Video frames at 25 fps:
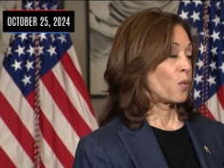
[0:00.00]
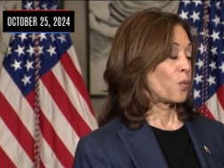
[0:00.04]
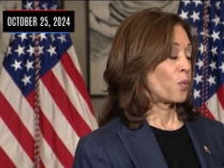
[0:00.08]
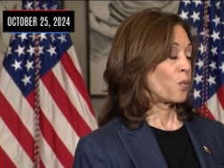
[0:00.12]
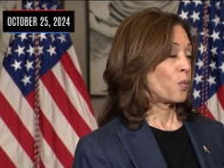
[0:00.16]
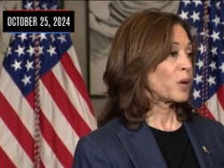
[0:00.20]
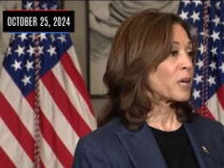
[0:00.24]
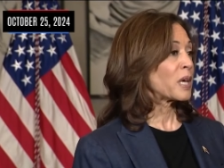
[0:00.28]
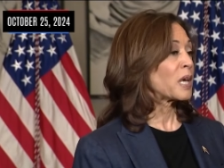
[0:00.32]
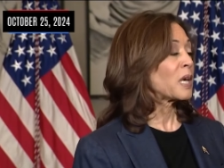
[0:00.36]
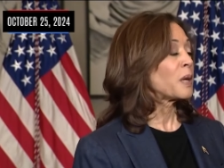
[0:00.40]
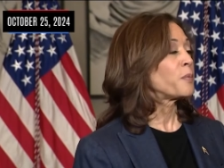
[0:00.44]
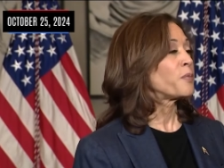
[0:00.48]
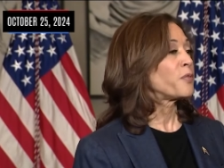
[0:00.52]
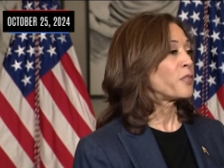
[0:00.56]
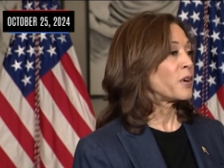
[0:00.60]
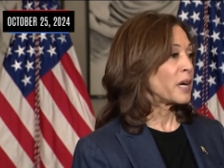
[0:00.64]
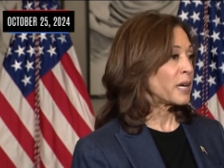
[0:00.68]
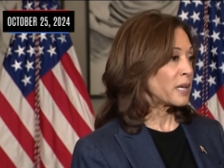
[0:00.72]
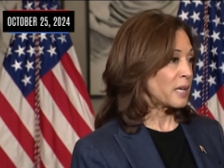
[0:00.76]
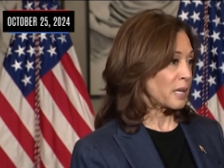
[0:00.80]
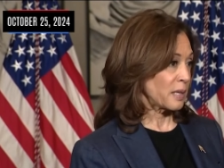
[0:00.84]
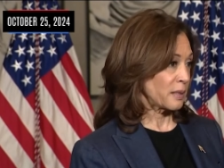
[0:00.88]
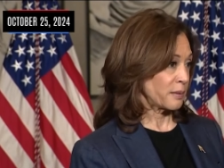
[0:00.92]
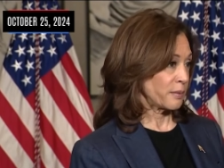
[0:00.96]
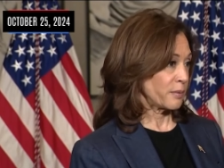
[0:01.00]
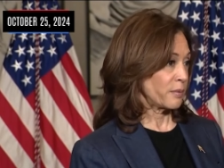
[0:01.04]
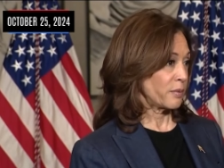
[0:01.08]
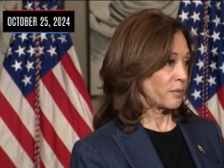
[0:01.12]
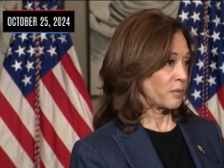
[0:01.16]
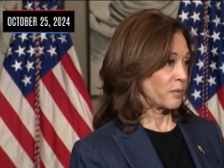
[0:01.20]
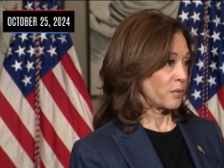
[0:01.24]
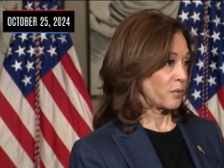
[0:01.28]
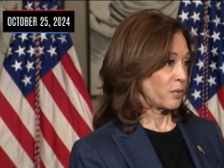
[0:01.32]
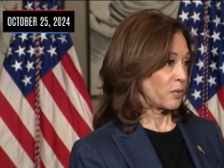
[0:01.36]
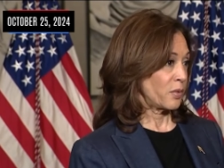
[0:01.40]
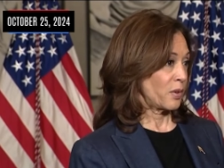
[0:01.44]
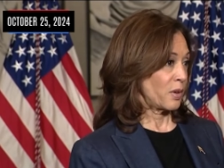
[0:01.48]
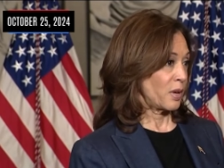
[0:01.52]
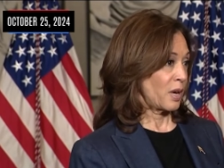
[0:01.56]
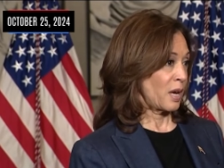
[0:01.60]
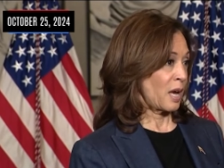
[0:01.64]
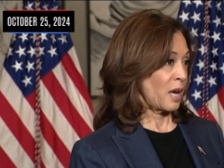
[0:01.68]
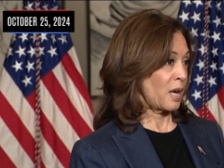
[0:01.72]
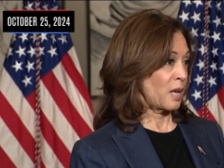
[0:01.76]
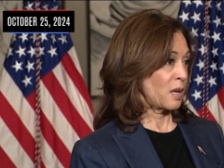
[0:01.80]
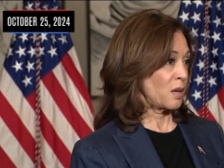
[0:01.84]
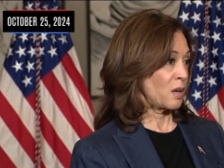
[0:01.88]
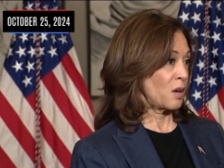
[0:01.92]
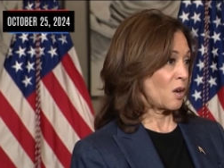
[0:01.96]
We keep fighting.
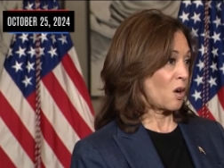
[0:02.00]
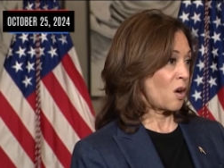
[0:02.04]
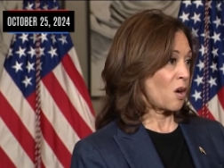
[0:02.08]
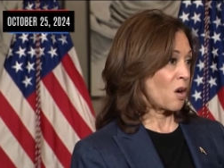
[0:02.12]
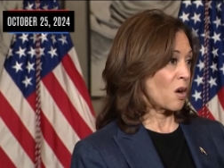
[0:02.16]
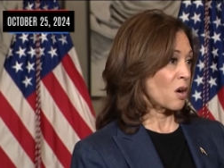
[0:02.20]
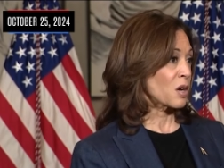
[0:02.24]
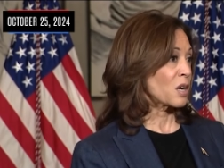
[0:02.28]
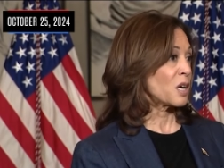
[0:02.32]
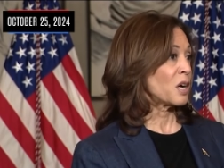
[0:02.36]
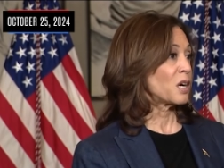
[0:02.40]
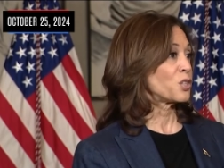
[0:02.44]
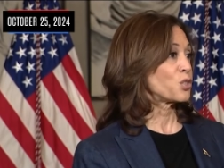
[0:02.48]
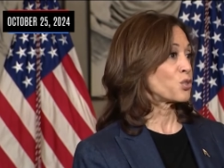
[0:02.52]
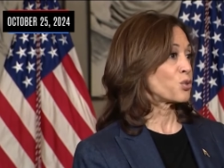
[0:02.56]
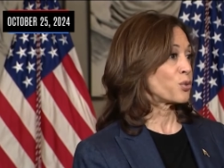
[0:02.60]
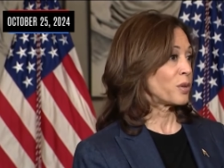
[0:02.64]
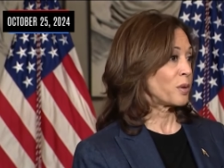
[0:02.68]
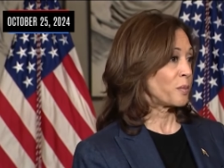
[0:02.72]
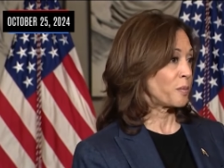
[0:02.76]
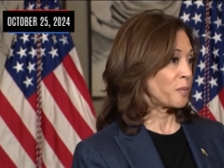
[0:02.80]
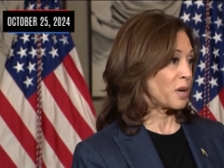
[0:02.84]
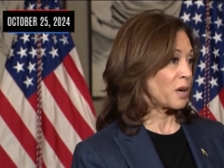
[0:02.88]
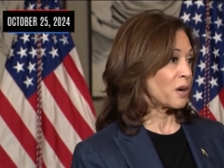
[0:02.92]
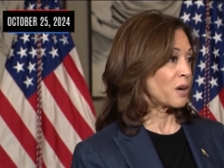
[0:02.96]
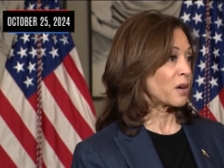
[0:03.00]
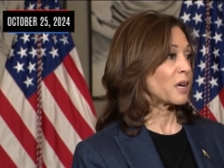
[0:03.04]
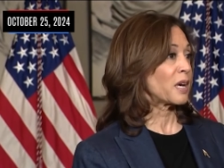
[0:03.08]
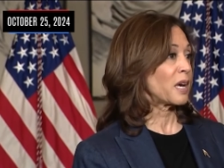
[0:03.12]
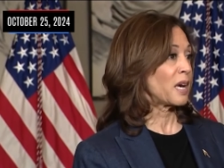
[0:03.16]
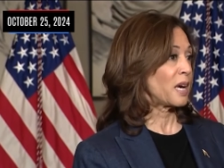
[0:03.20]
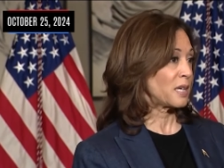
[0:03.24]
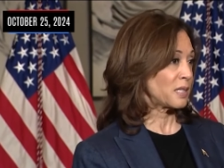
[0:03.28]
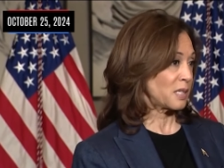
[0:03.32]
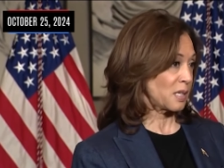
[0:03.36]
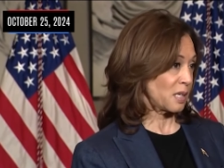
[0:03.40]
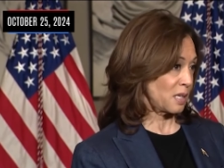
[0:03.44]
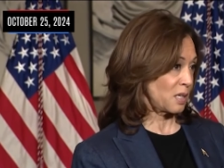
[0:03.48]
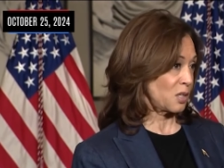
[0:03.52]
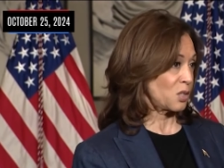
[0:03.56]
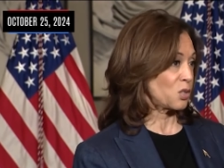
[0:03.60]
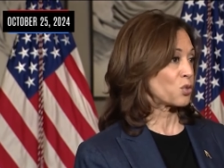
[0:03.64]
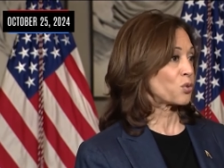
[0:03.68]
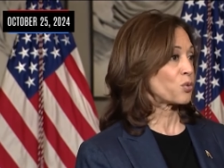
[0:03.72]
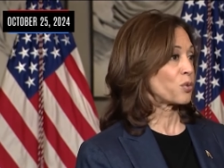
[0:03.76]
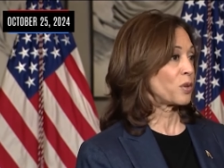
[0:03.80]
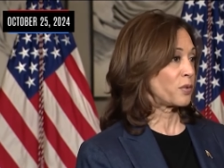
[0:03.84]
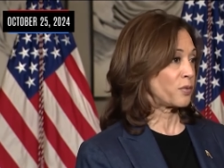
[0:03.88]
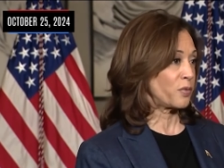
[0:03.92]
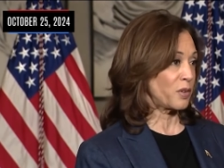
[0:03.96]
And our country, America, has a
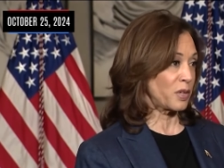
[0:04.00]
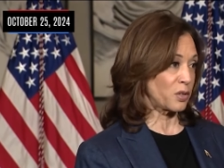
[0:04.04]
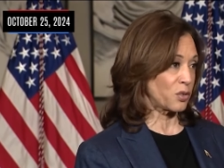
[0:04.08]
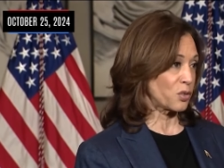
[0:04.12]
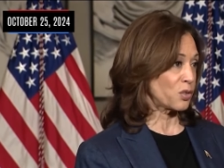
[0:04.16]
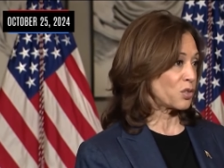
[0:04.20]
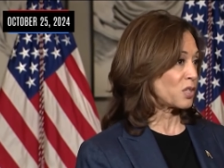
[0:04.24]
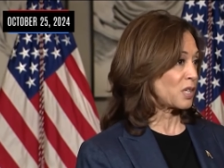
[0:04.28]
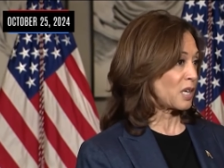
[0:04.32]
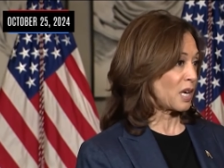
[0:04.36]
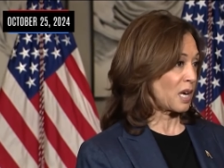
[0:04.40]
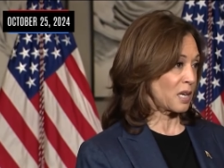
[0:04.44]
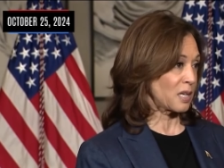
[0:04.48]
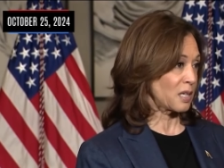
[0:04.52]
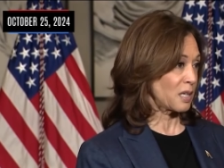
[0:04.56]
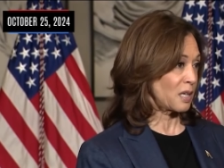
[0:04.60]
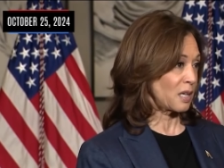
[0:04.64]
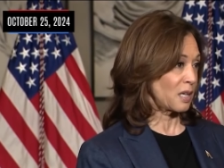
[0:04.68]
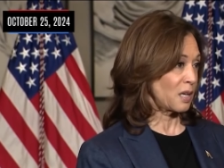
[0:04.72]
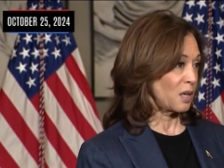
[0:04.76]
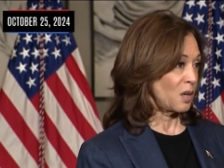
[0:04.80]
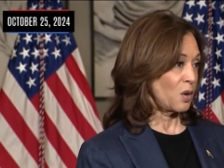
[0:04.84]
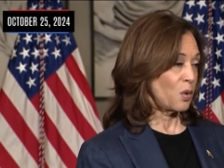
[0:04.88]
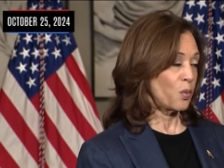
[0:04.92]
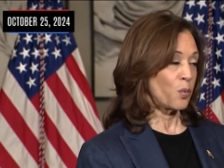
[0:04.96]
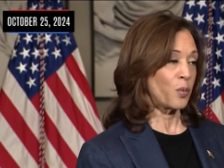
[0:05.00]
history of understanding.